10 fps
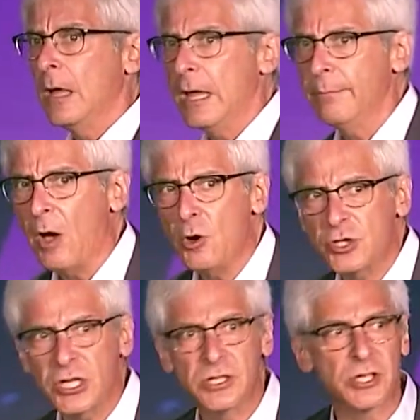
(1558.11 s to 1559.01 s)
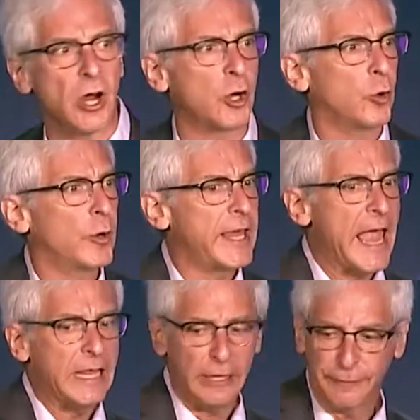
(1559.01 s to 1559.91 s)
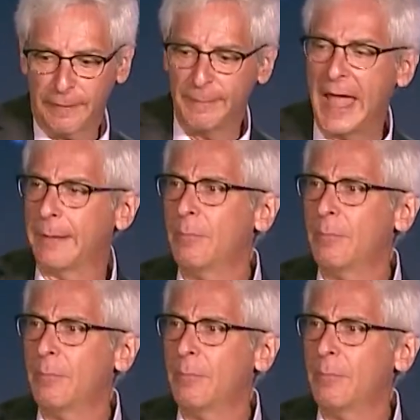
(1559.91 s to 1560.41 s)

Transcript: Emotions are created from that